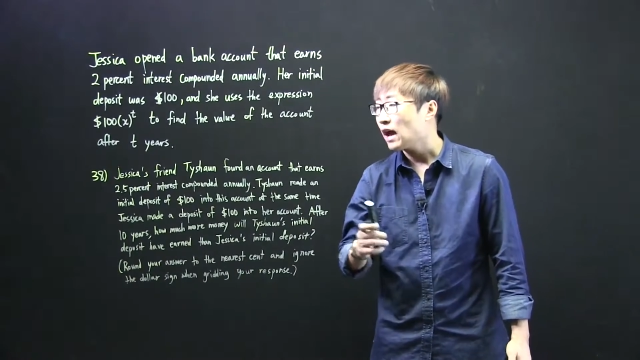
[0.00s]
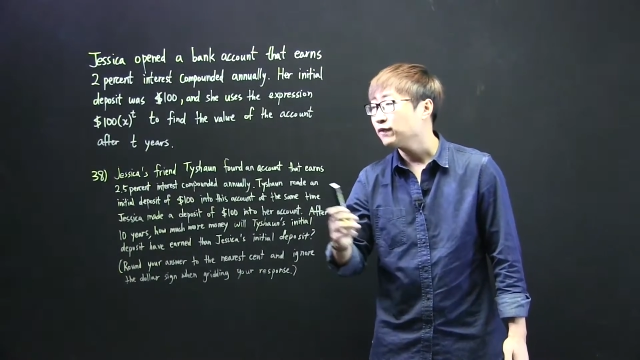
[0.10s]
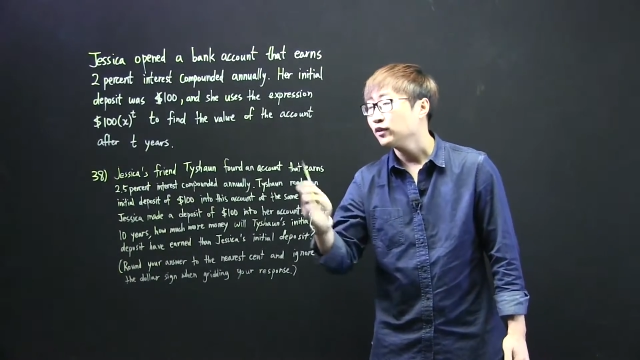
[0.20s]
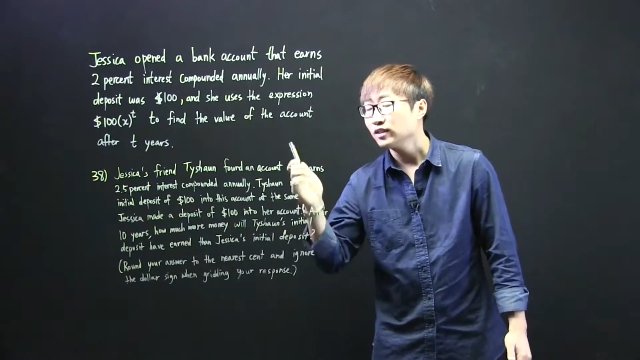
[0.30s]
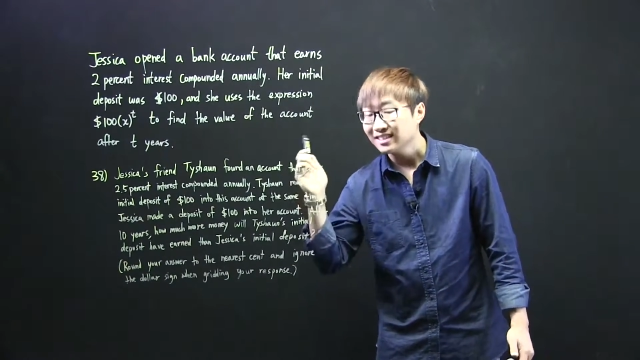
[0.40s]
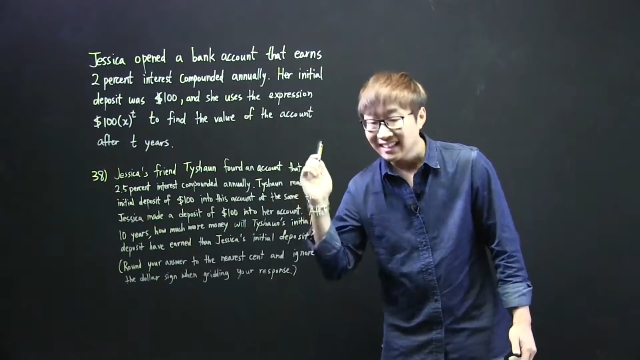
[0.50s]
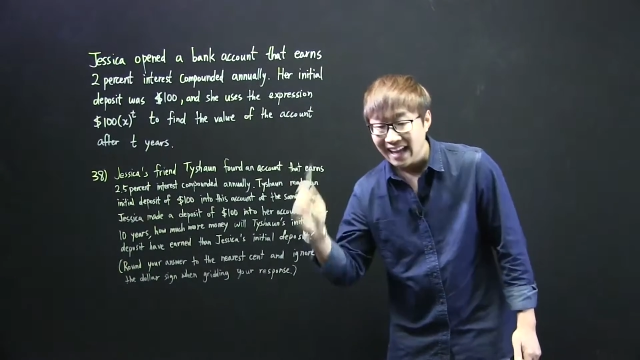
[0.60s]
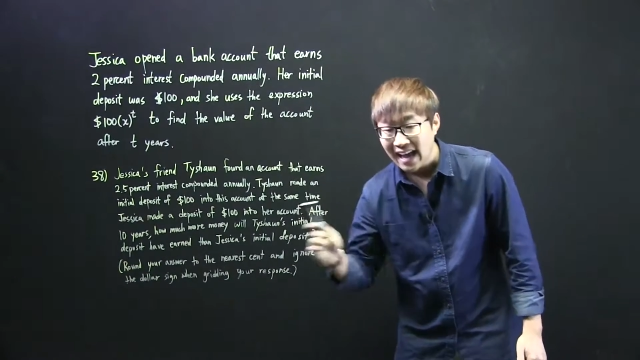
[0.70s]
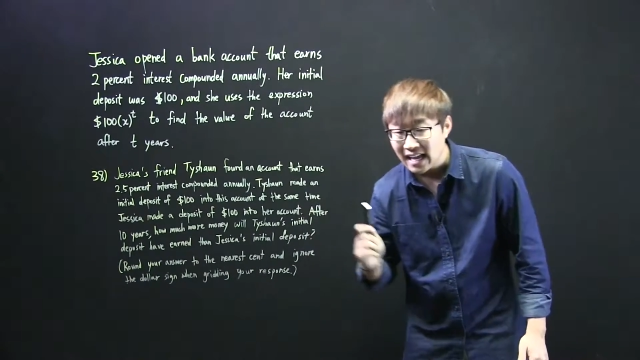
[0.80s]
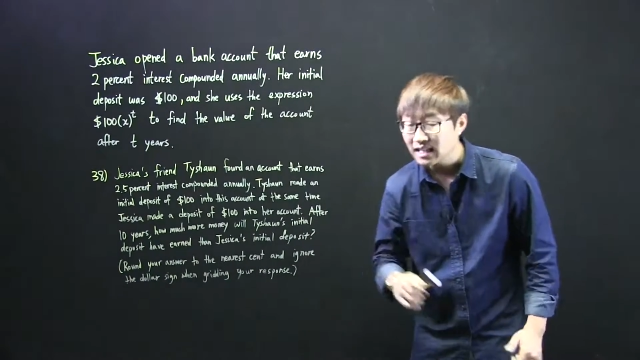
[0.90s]
After
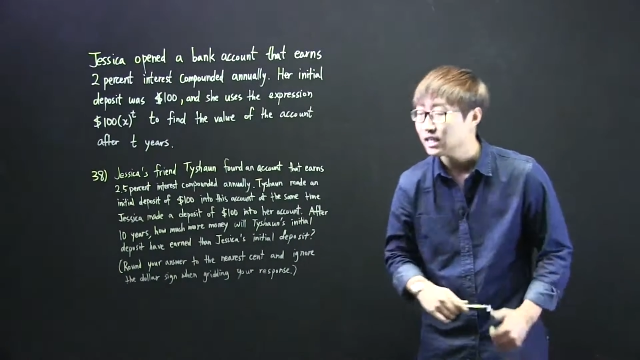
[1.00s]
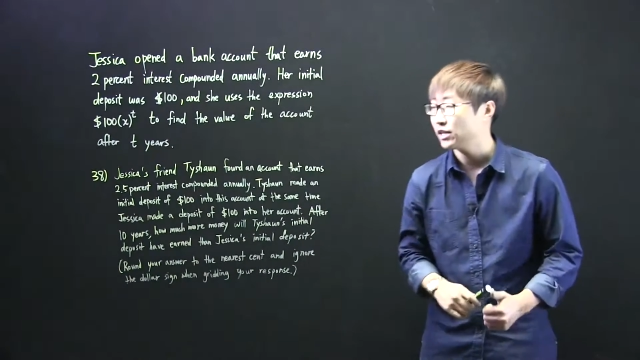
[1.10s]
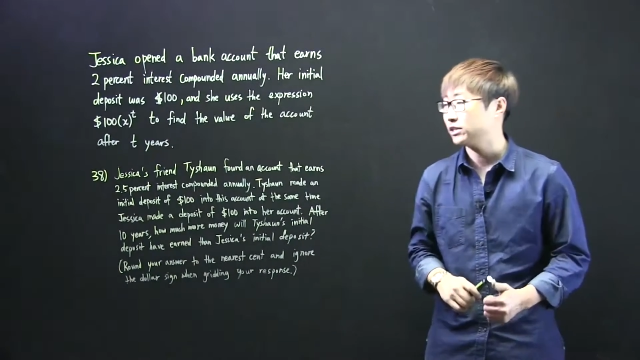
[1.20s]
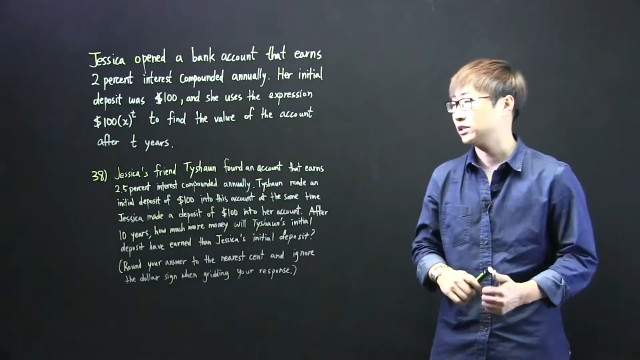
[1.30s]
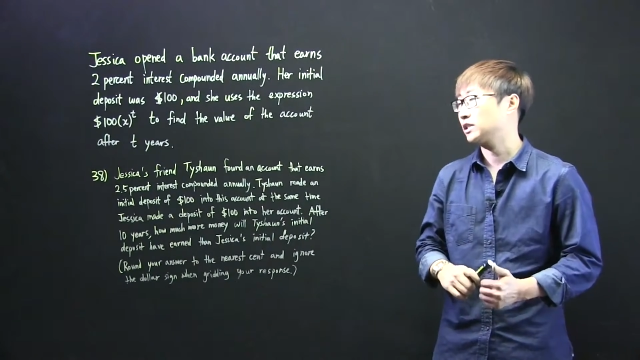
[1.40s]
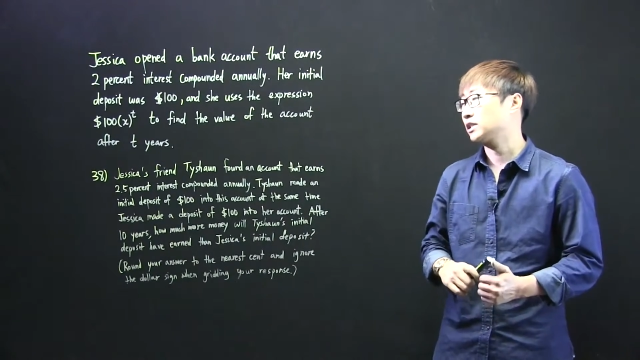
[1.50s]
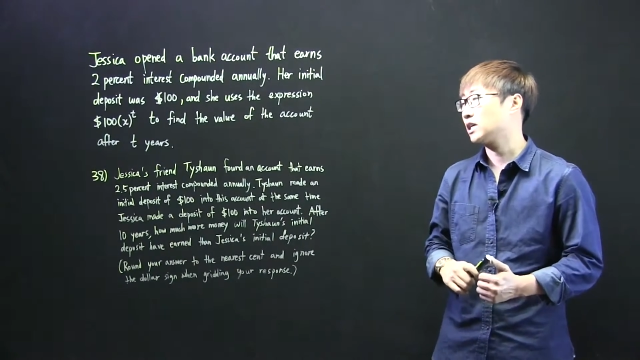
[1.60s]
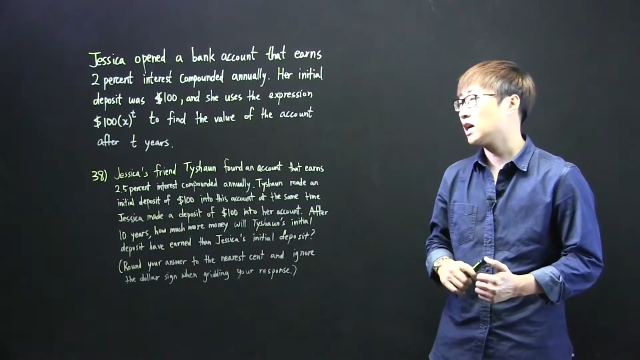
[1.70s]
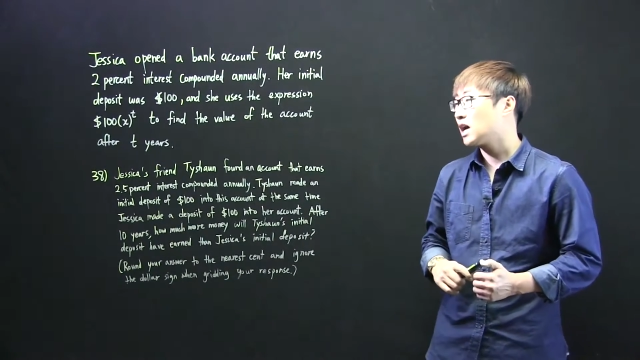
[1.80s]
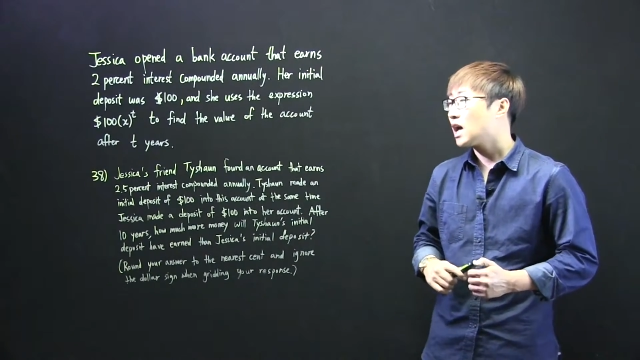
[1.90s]
10 years,
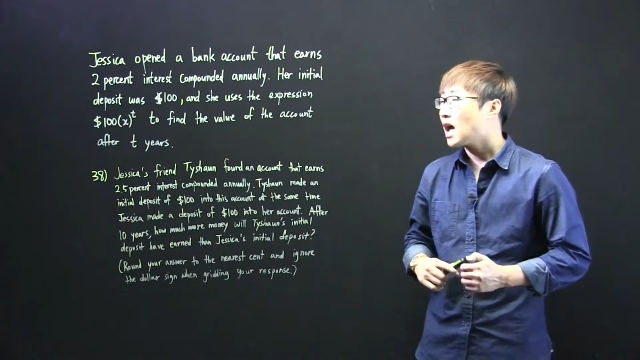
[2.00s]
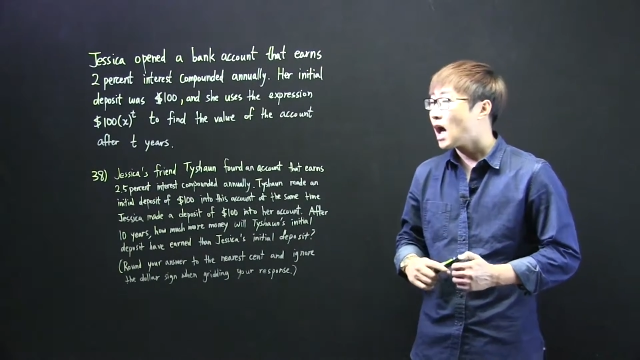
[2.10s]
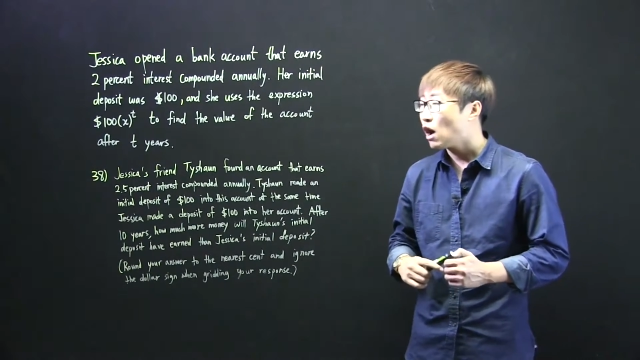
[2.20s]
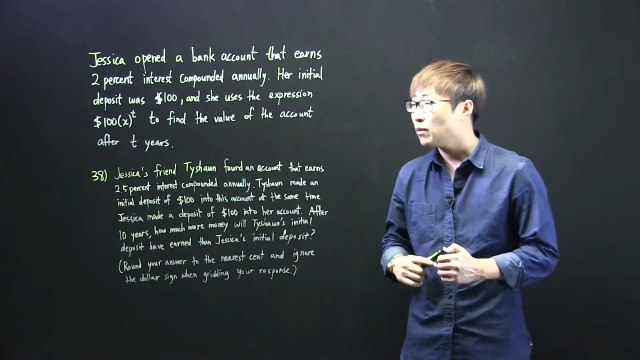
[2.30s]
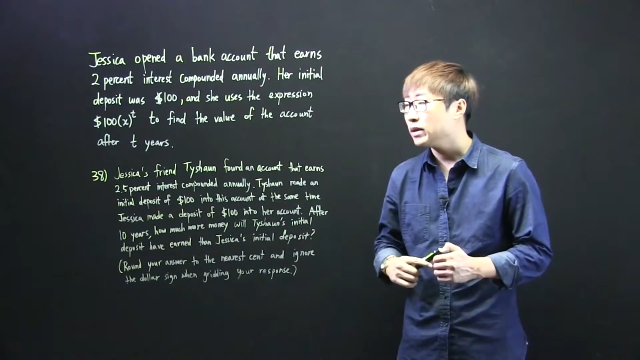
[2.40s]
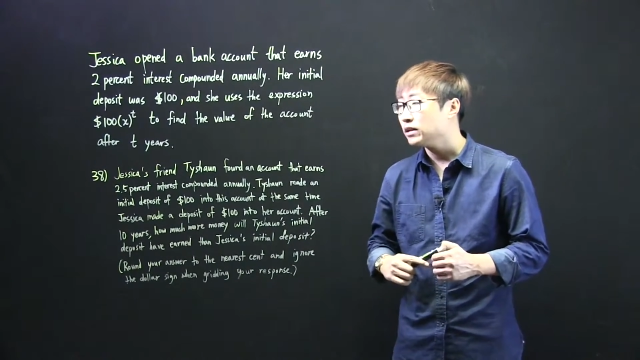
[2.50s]
how